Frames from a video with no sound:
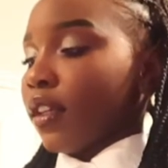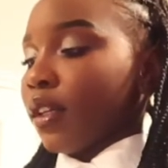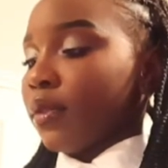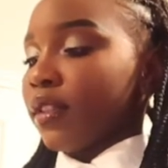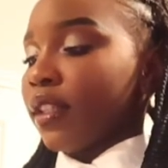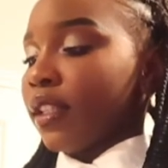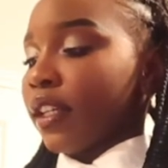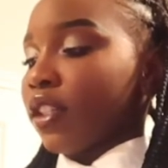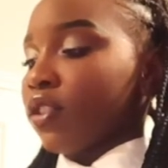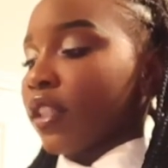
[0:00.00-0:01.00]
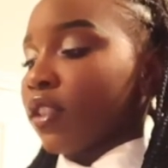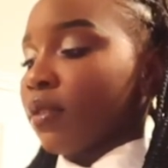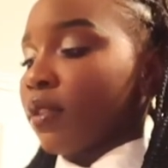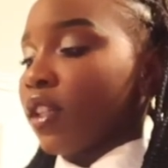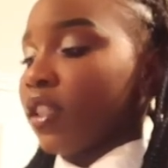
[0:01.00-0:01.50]
I was saying, like, I should get
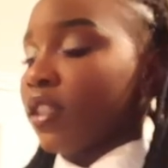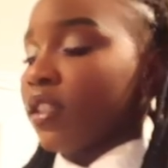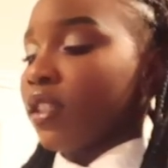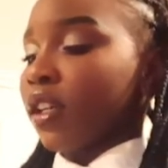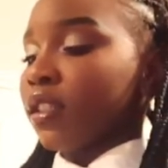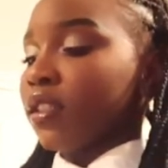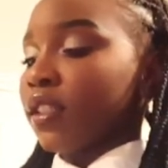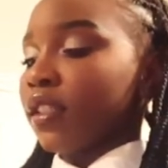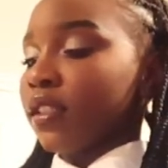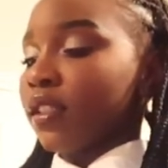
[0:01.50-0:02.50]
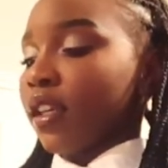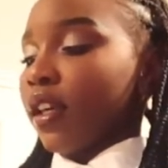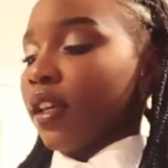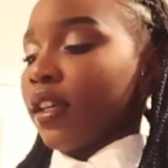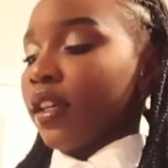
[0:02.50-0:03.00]
some colored socks because
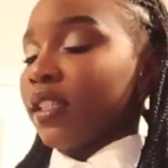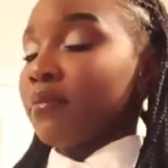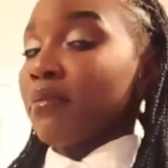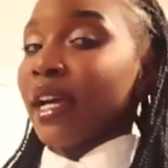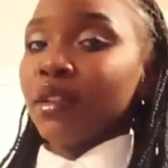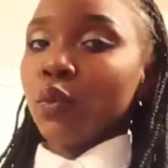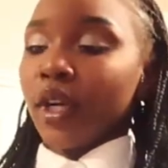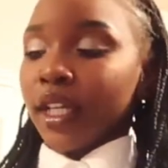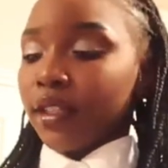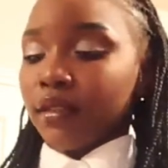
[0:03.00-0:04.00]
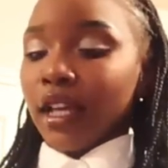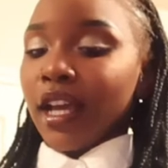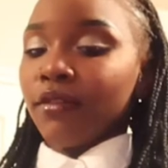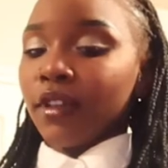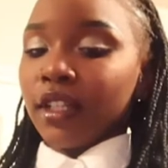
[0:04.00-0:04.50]
it's mad white. I
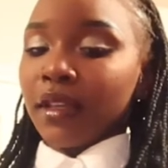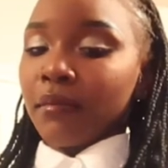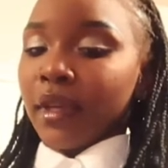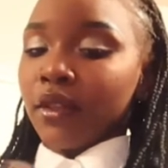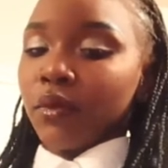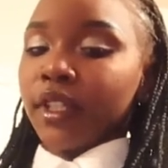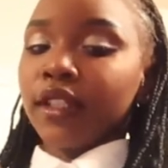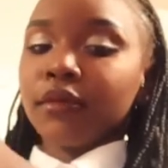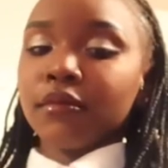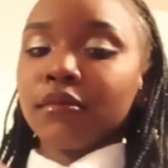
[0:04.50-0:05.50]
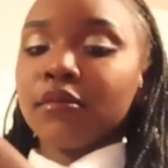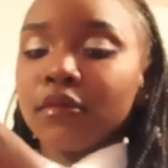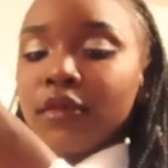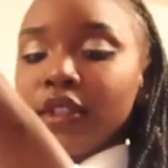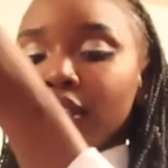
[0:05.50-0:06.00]
have on like mad white.
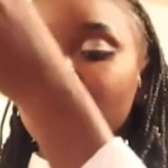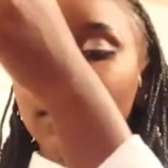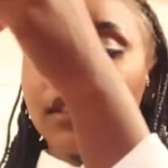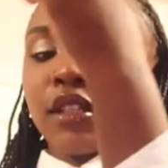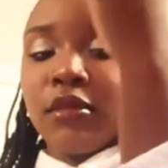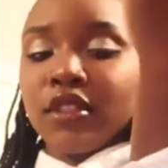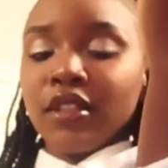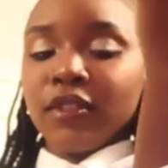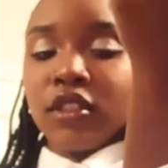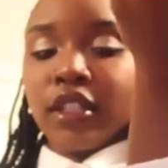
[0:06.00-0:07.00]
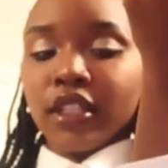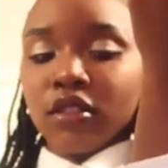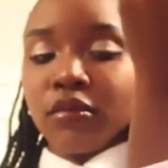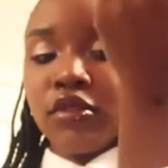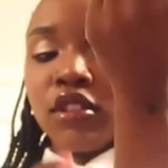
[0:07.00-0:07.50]
So I'm gonna see if I can get
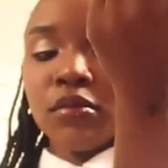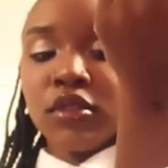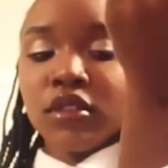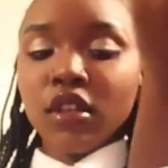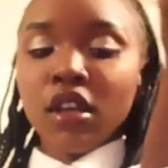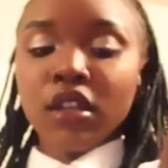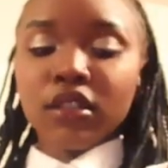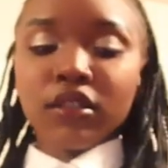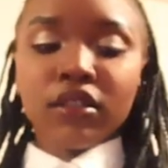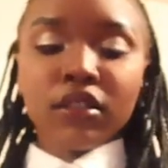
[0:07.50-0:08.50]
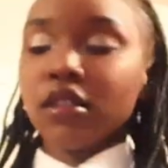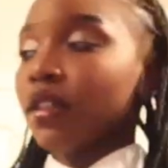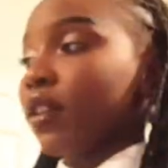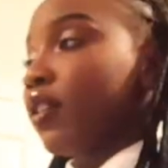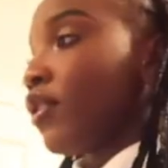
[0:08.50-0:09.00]
some purple socks
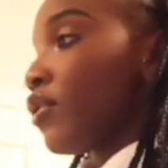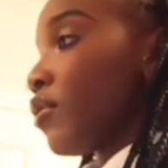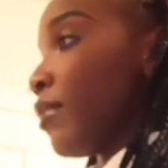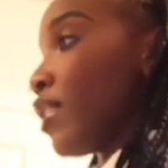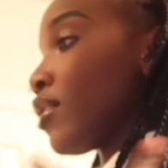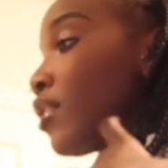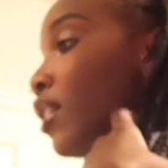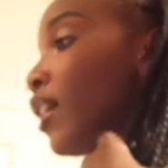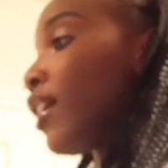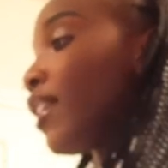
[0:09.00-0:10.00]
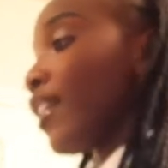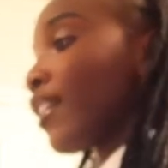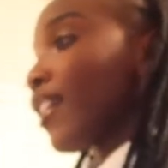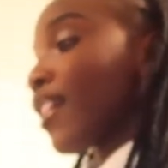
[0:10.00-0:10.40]
to match the lilac.